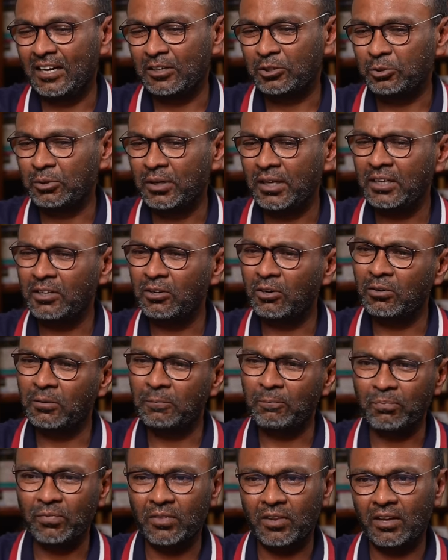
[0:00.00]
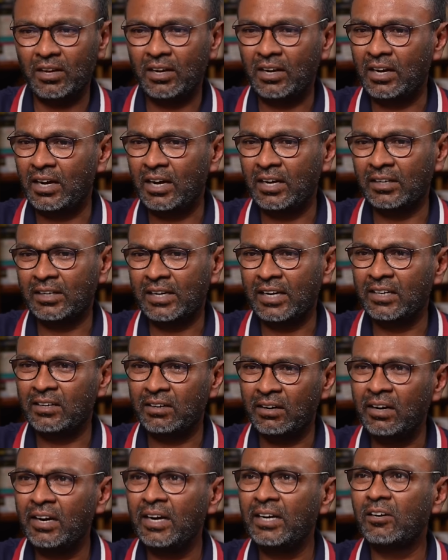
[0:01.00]
Today, you know, I can
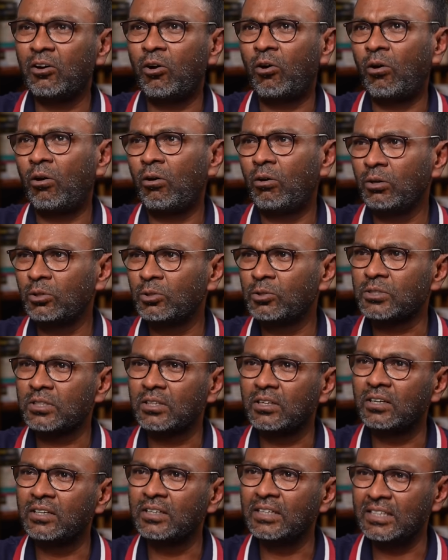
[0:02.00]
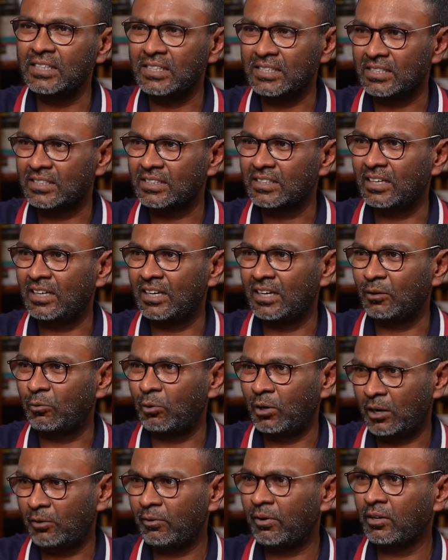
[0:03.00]
relate all those learnings,
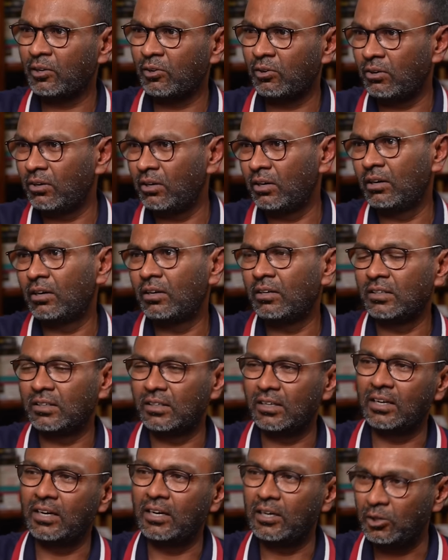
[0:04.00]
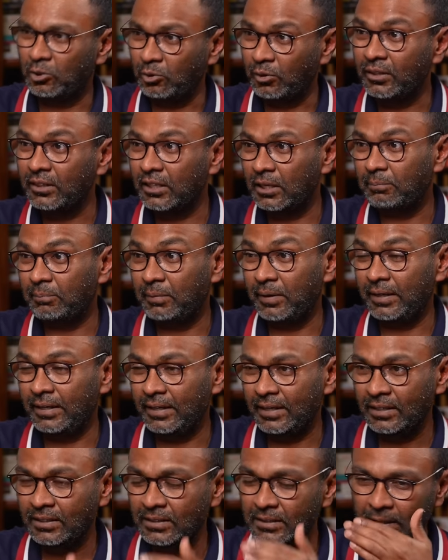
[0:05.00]
whatever you had learned during that
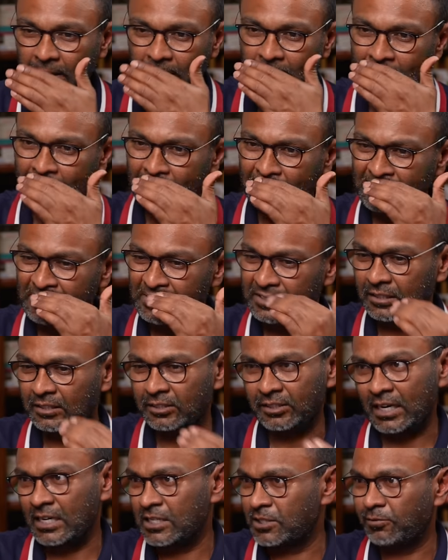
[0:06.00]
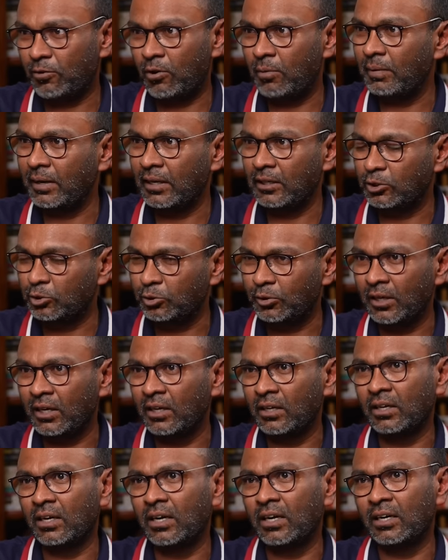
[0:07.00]
period is transforming
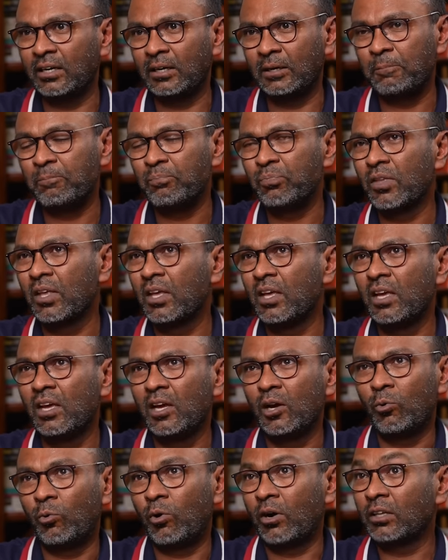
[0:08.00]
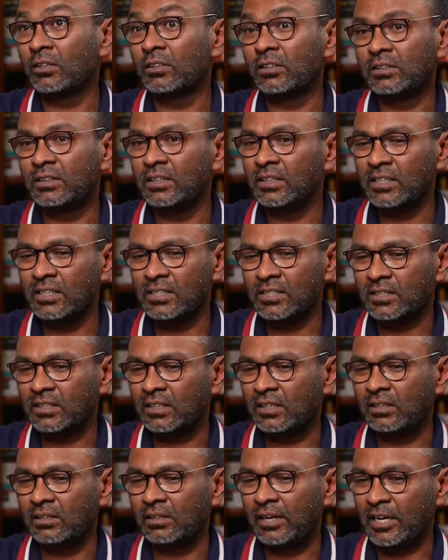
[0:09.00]
today. One of the thing is
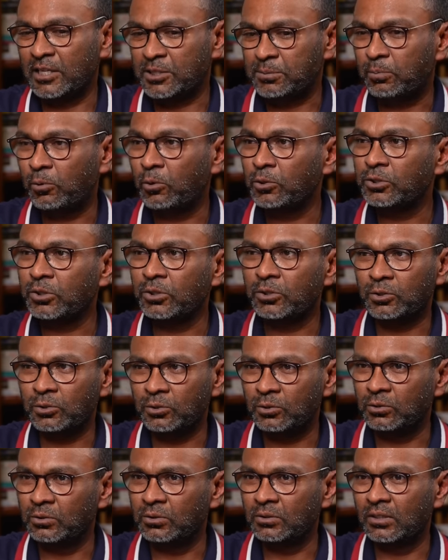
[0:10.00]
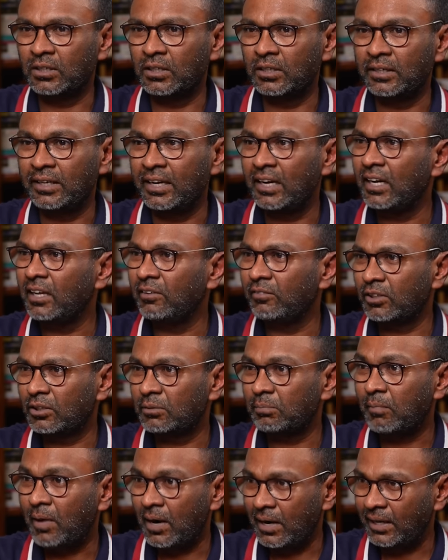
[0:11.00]
exposure to dealing with
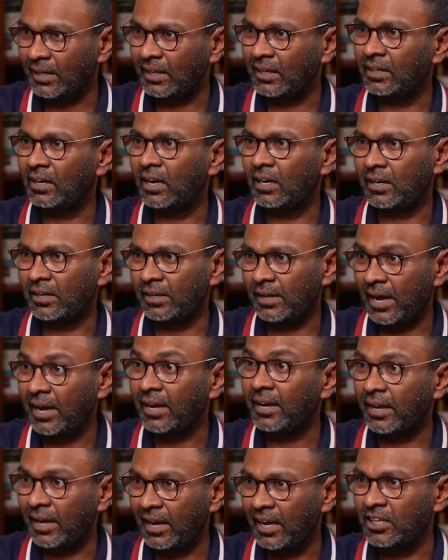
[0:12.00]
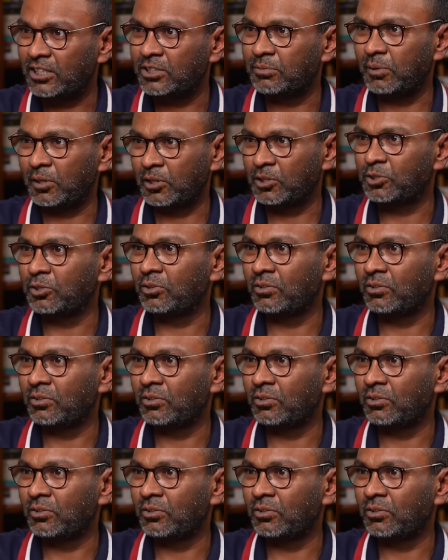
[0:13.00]
money at a young age, because